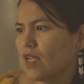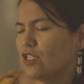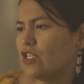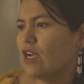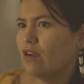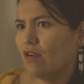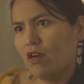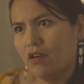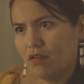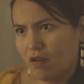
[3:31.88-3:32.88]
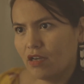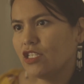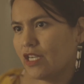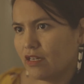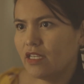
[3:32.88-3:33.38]
share our
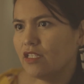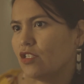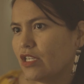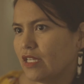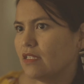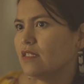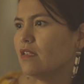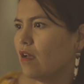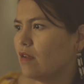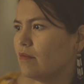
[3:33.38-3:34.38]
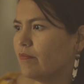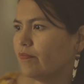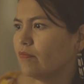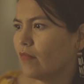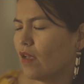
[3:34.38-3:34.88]
shared histories
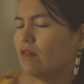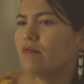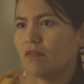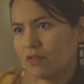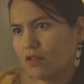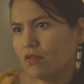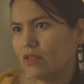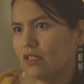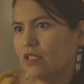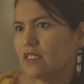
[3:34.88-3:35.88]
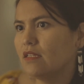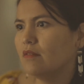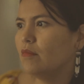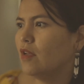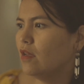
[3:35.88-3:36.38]
of
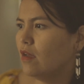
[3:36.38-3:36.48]
colonialism,